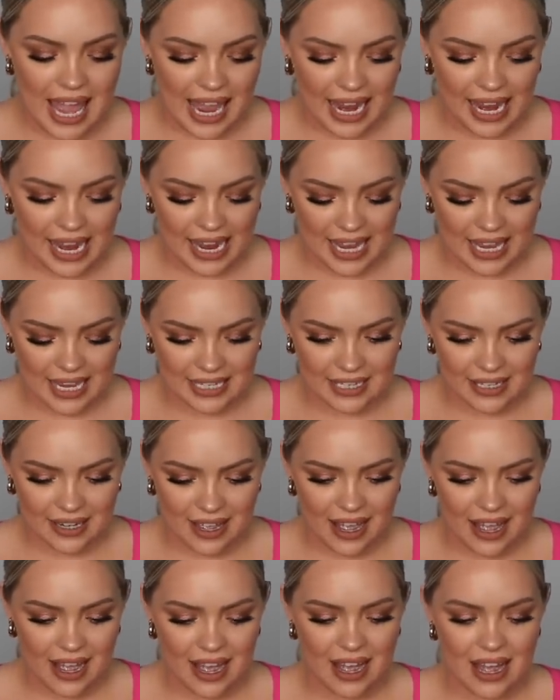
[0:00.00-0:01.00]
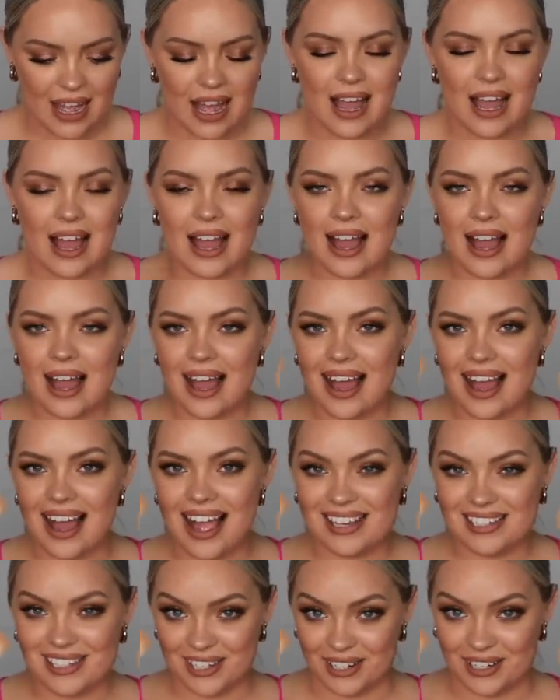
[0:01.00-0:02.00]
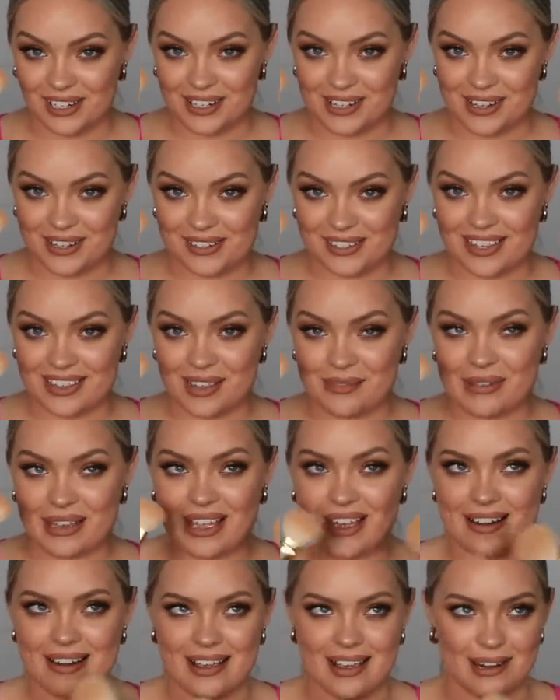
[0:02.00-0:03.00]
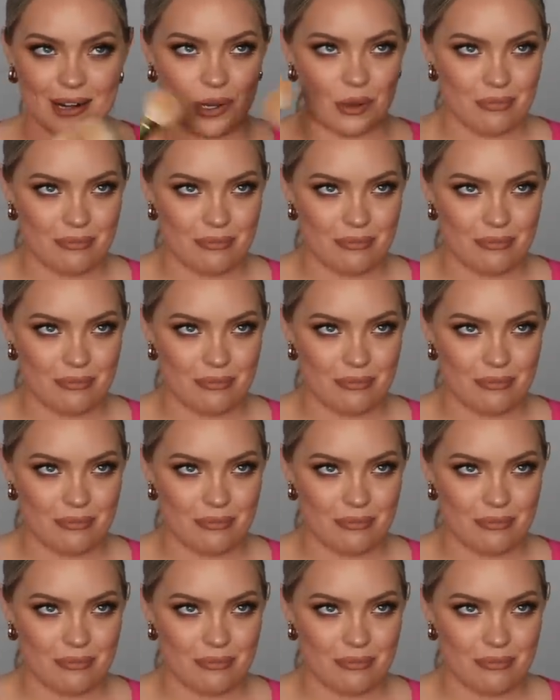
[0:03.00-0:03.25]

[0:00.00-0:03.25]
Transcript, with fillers: And I started using them again and oh